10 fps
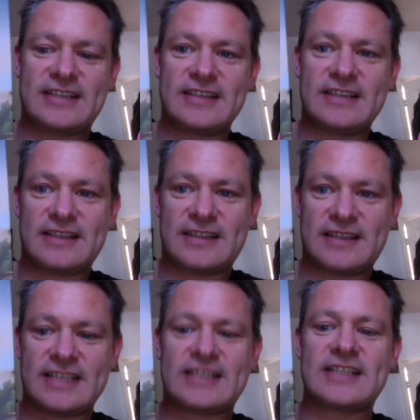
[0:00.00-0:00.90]
This is
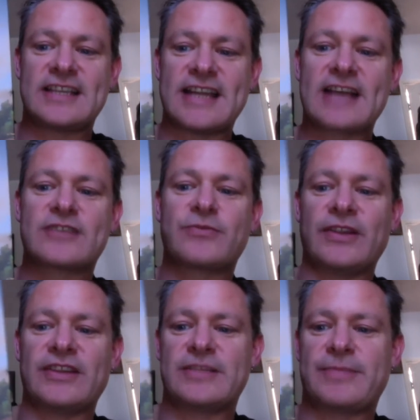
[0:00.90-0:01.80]
the next one that's
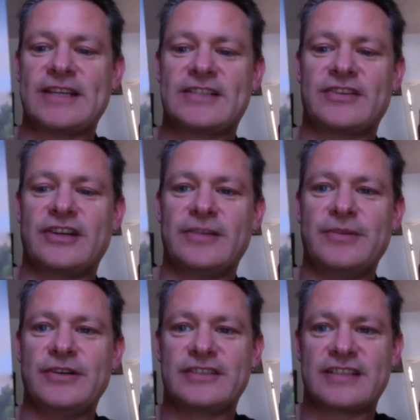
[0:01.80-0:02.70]
based on her book,
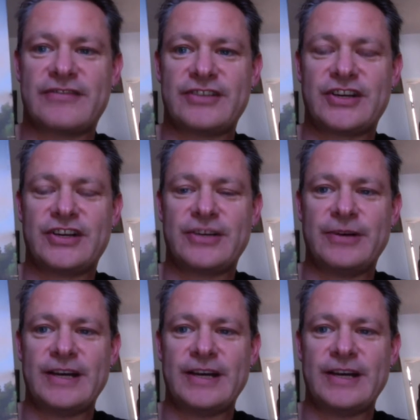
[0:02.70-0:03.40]
Savage Highway.